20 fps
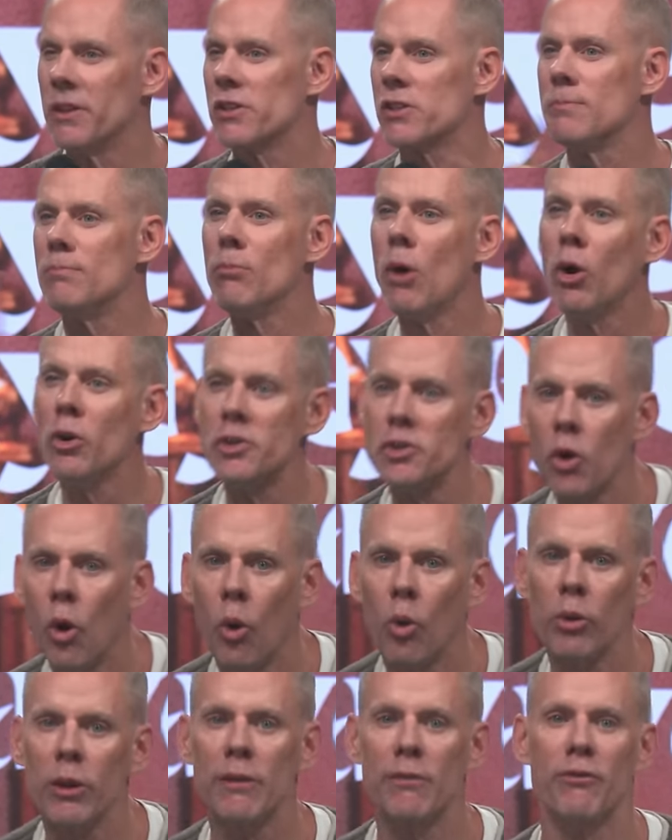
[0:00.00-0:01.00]
this most
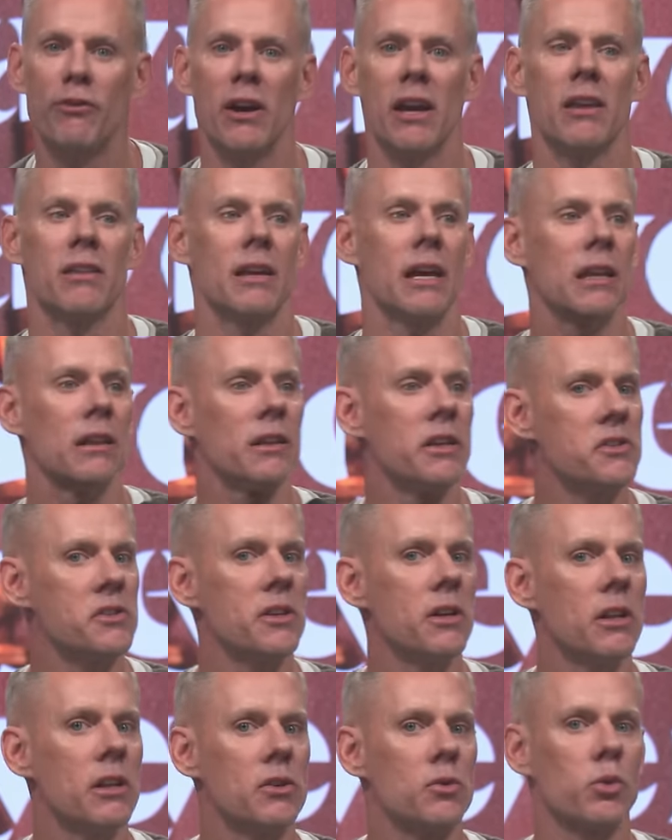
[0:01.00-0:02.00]
holy faith and
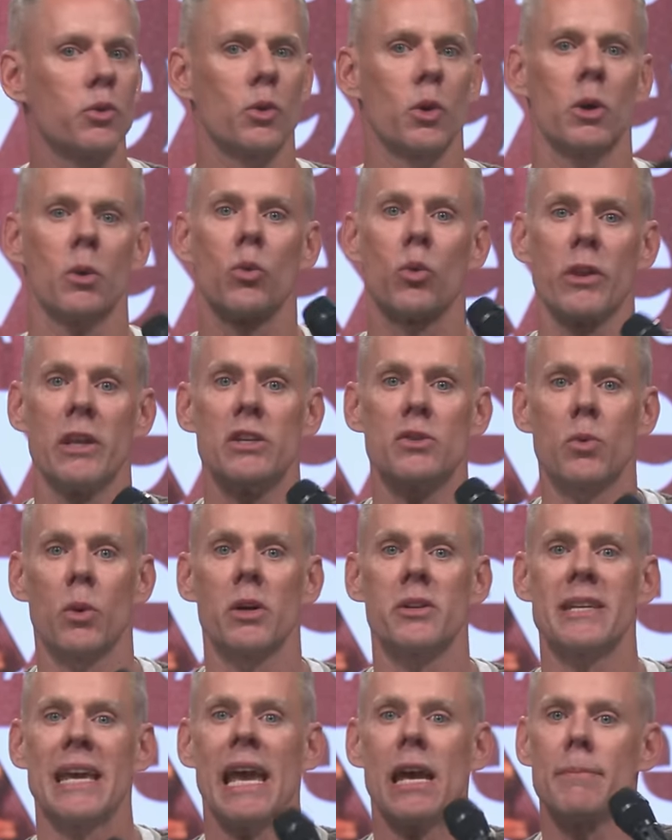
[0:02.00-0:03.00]
listen to these, these
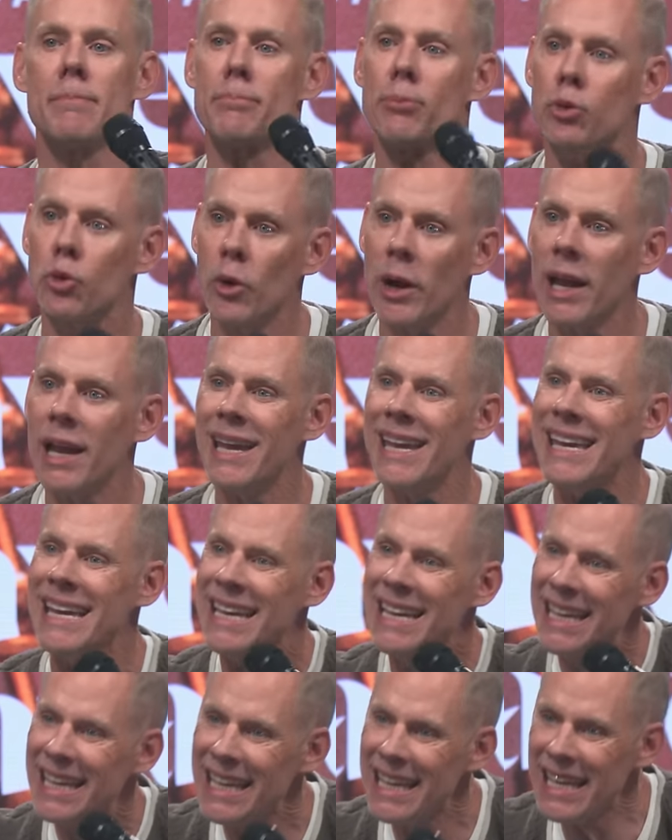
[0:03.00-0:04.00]
words and pray
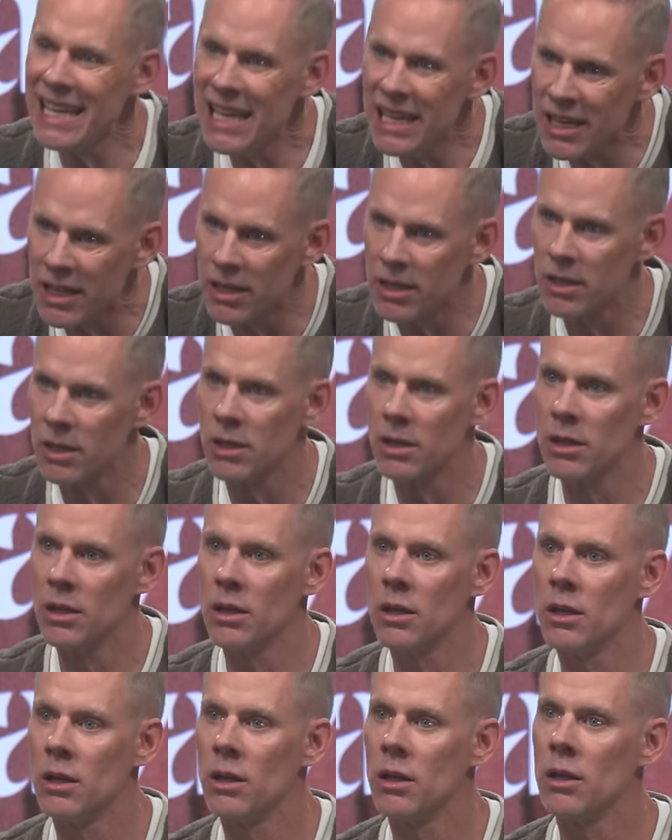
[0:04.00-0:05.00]
in
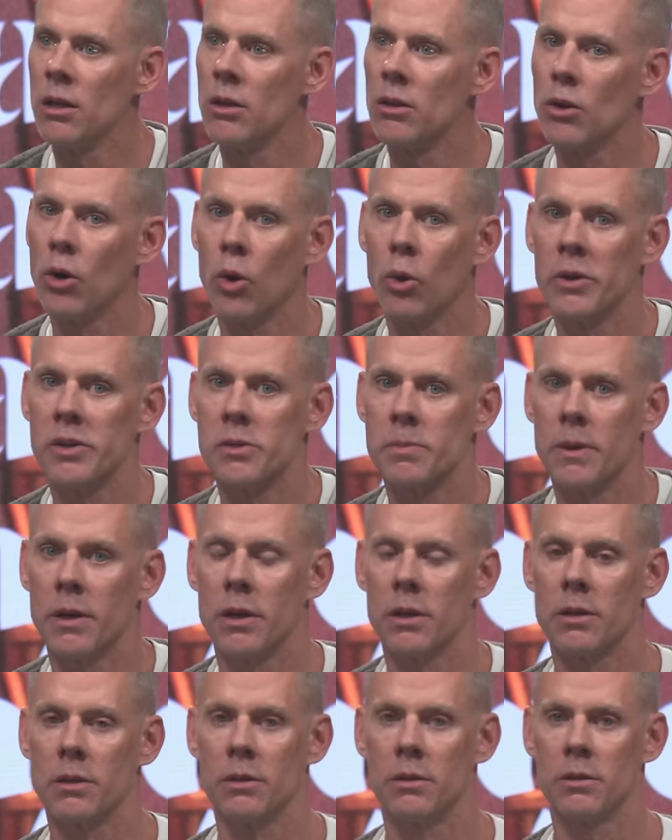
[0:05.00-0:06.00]
the Holy Spirit.